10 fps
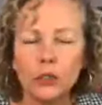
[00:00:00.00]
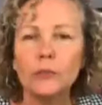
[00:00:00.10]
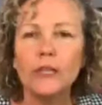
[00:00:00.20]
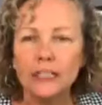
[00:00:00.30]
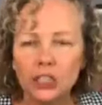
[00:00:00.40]
We
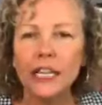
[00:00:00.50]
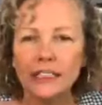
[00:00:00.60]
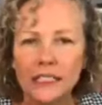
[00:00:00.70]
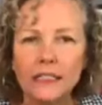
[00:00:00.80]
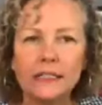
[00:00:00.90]
shouldn't be
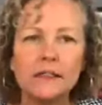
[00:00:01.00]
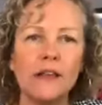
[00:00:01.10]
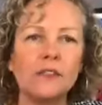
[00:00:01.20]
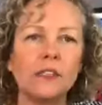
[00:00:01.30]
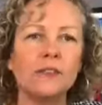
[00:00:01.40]
chasing these
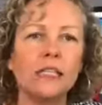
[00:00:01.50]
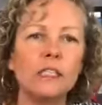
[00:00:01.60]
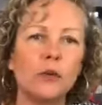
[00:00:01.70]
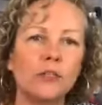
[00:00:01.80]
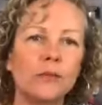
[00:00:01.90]
levels of
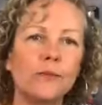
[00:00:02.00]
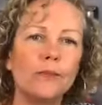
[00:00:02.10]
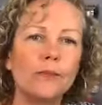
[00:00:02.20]
ketones.